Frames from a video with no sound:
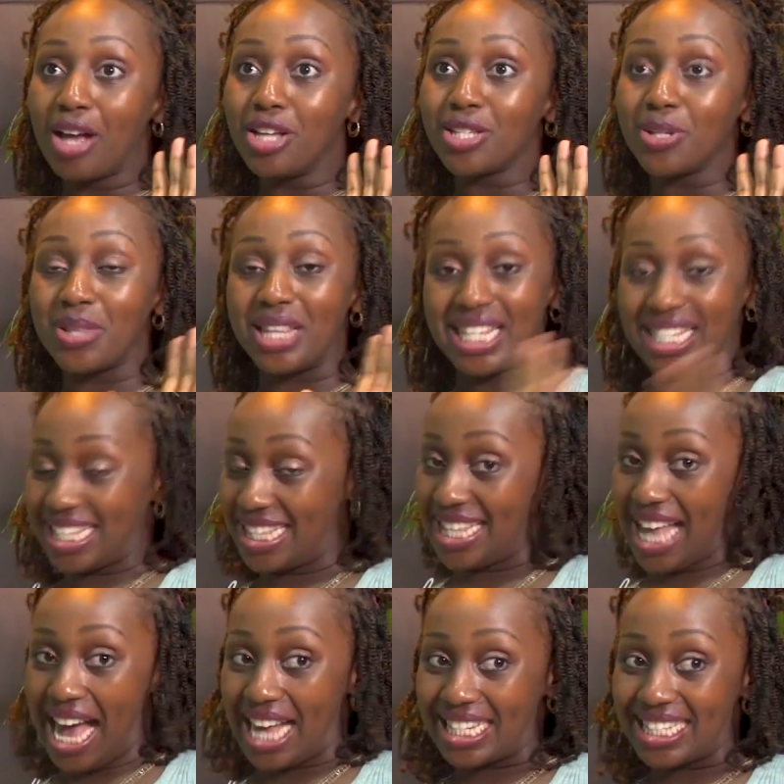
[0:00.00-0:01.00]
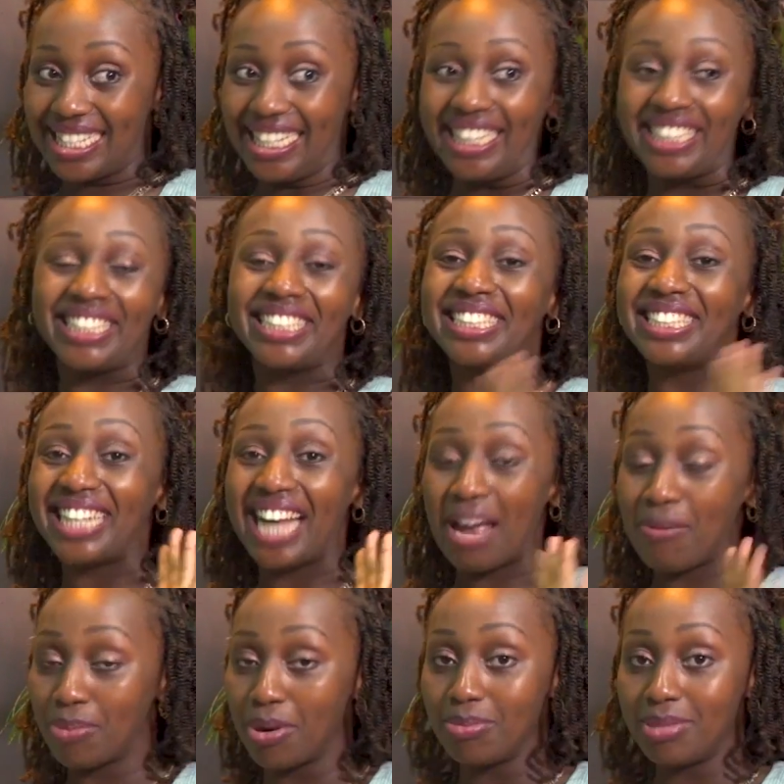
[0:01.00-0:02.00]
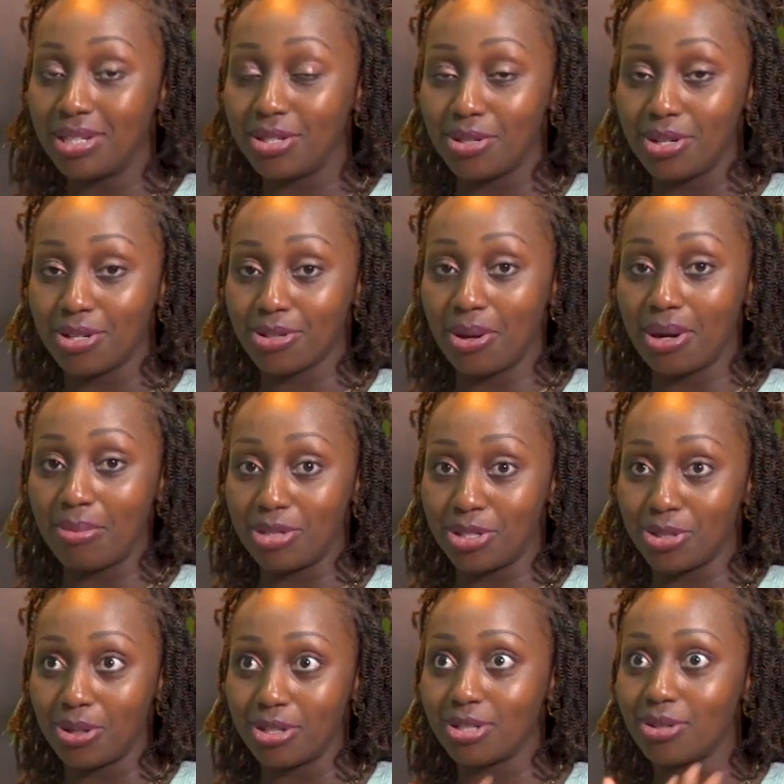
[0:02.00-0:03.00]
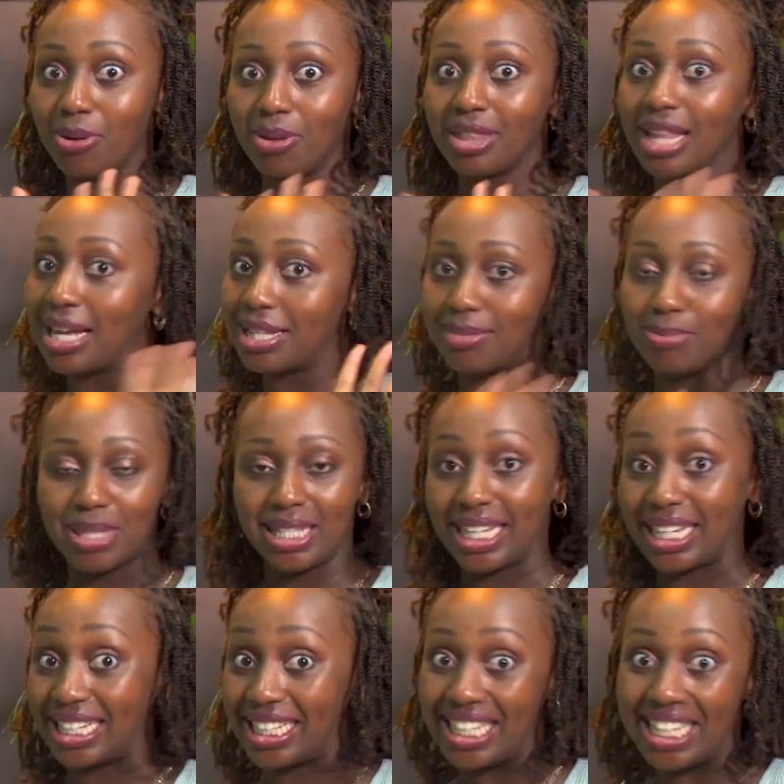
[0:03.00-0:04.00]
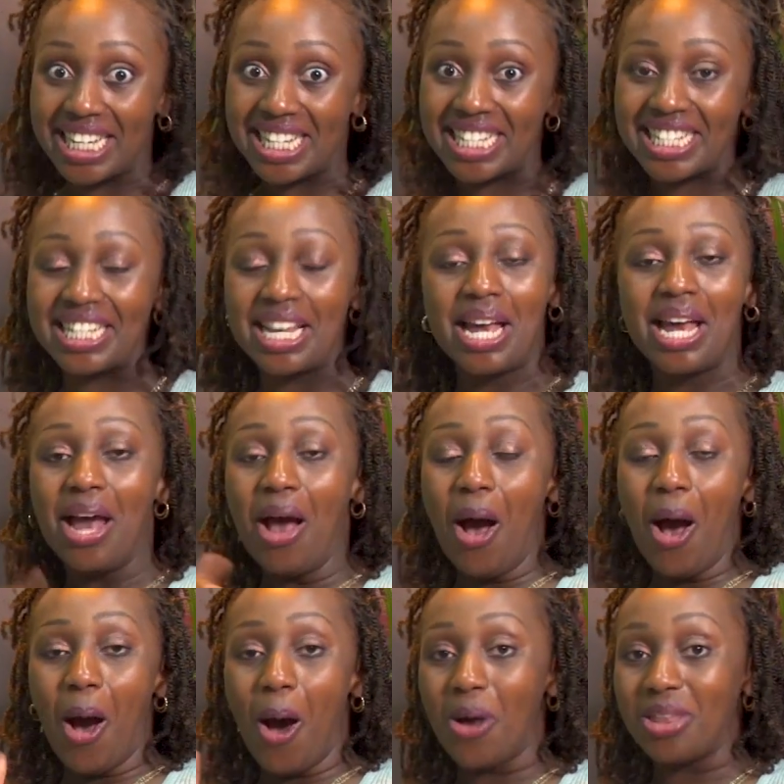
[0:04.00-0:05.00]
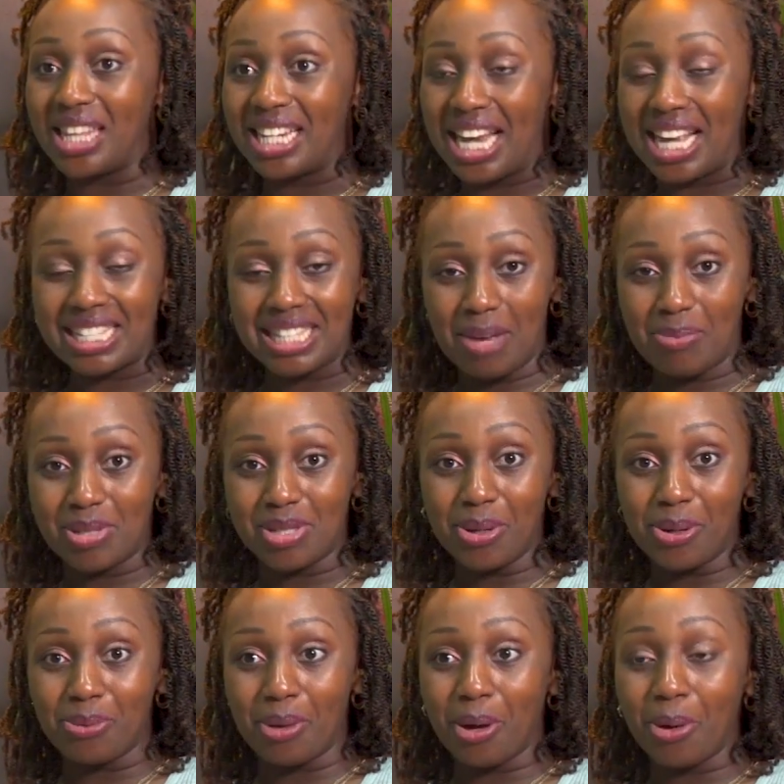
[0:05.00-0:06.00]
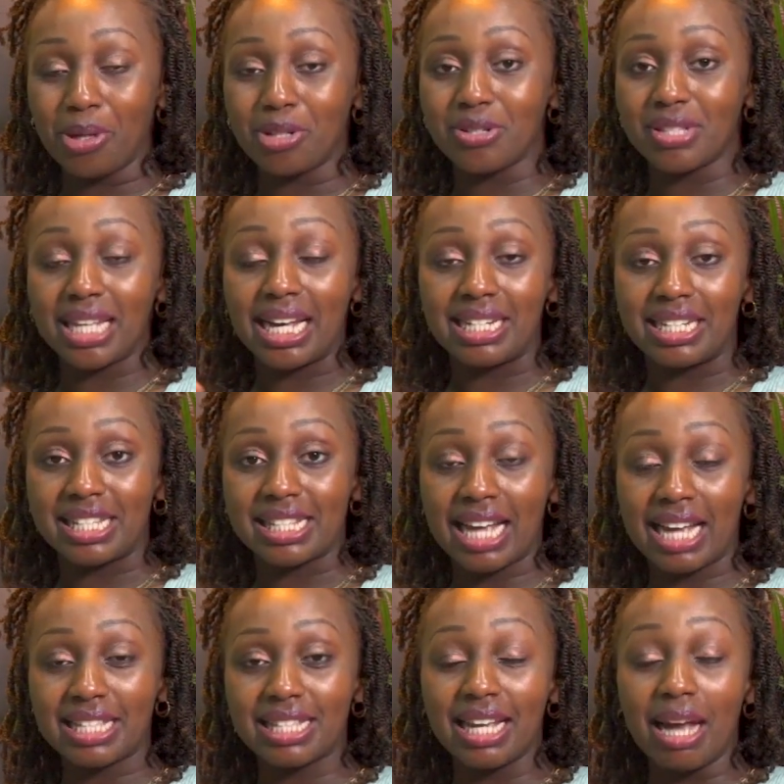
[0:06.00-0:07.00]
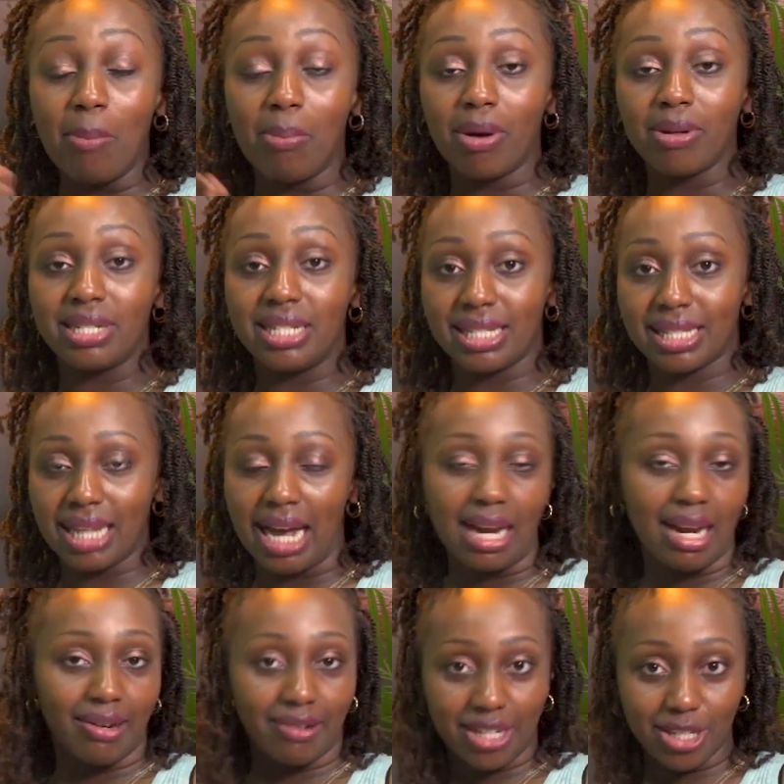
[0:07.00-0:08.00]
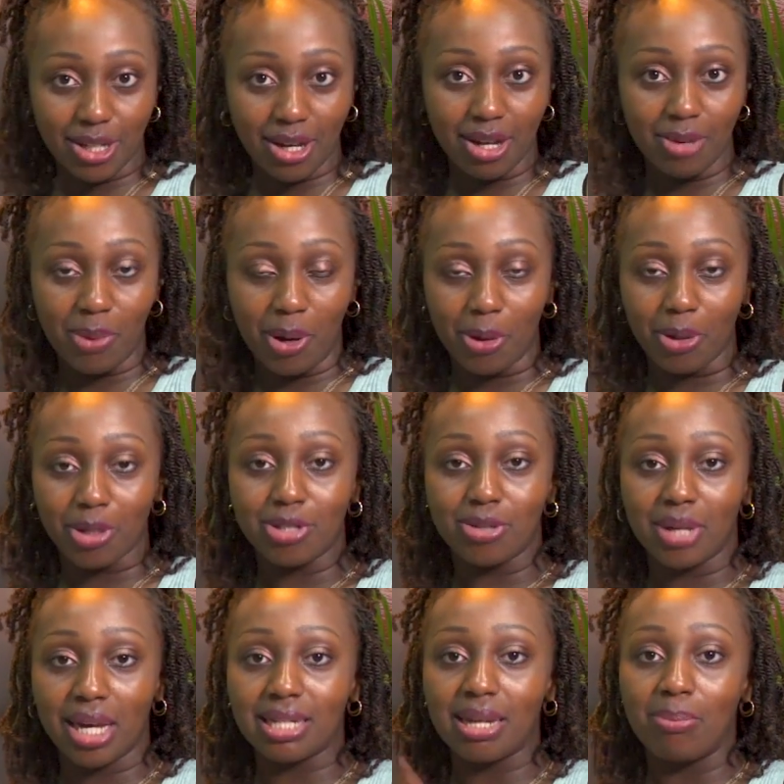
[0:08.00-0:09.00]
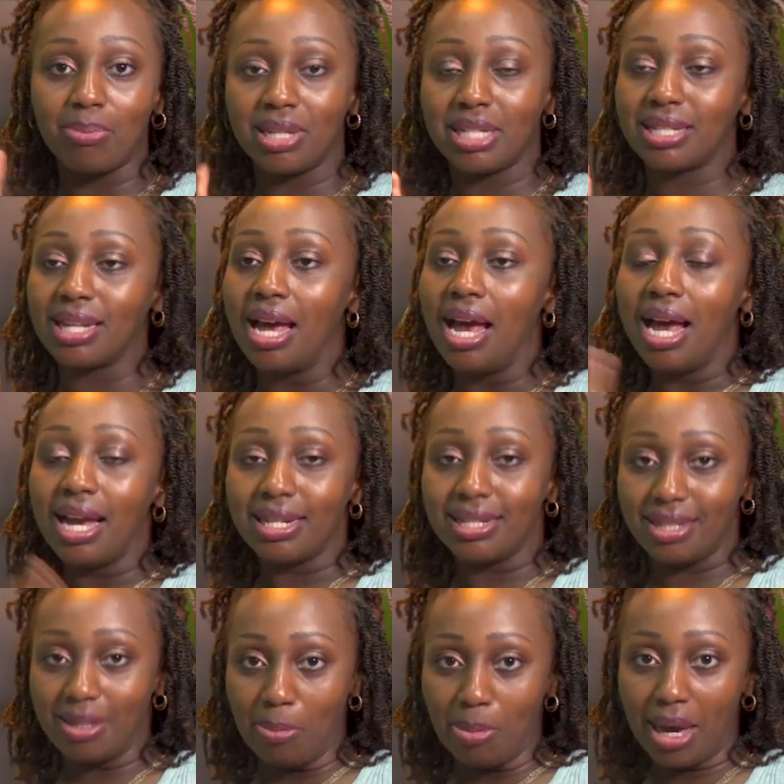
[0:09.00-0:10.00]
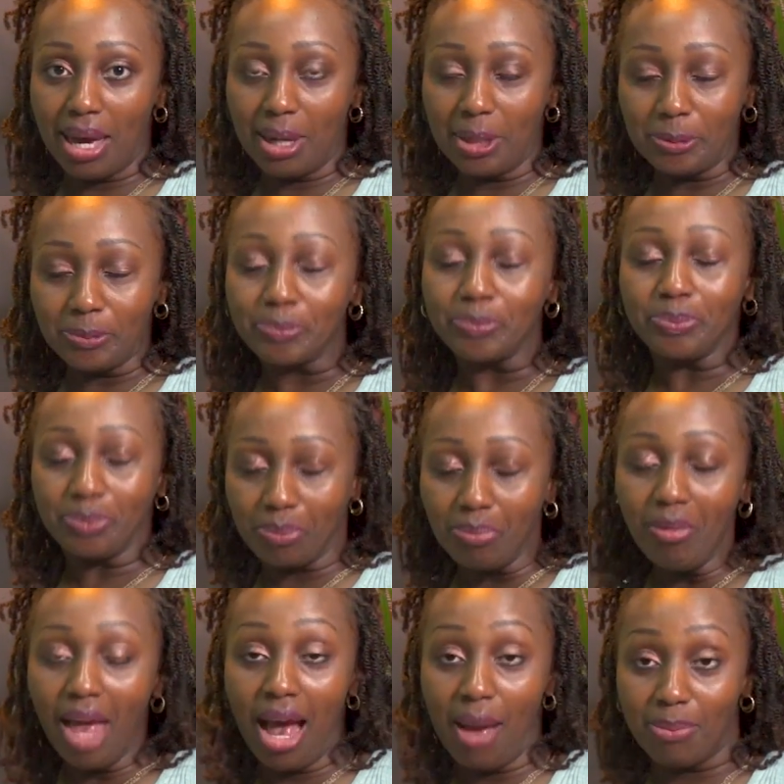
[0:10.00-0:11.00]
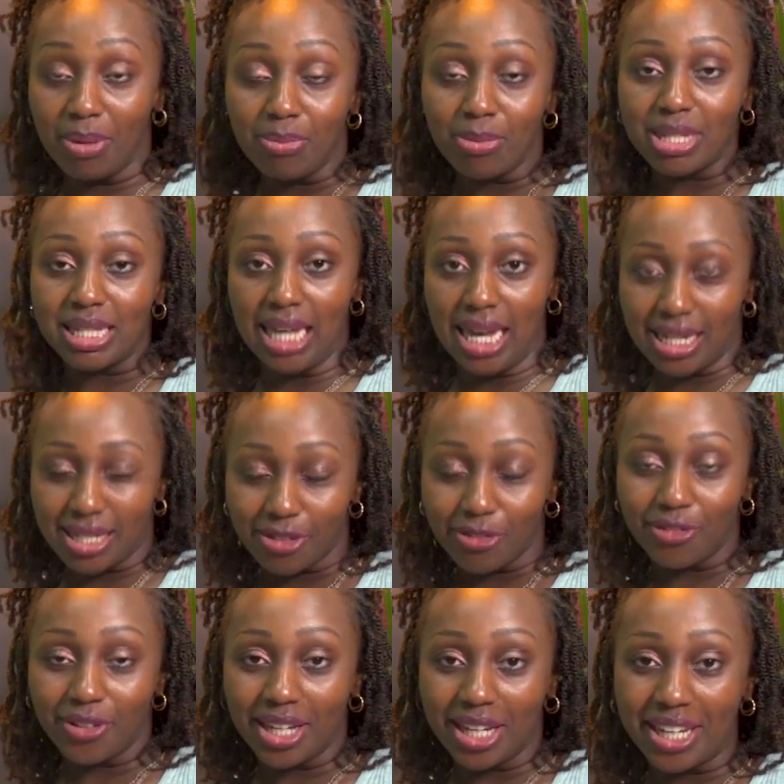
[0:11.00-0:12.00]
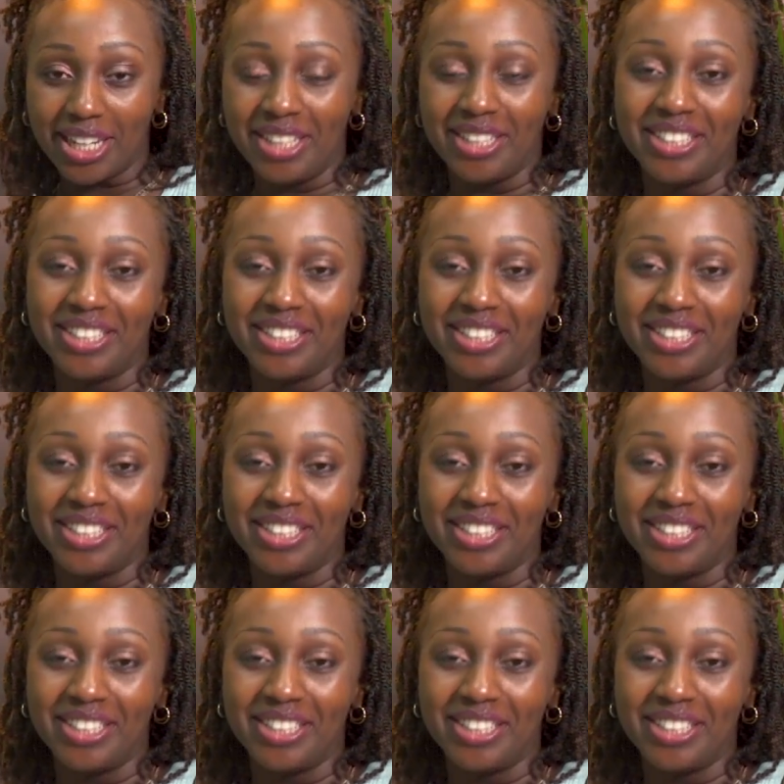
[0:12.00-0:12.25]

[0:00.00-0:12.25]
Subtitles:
So there's that. I promise today is going short, so that's basically it. On the next episode, we are going to start discussing about discoloration. We are going to get a bit deeper, a bit more scientific.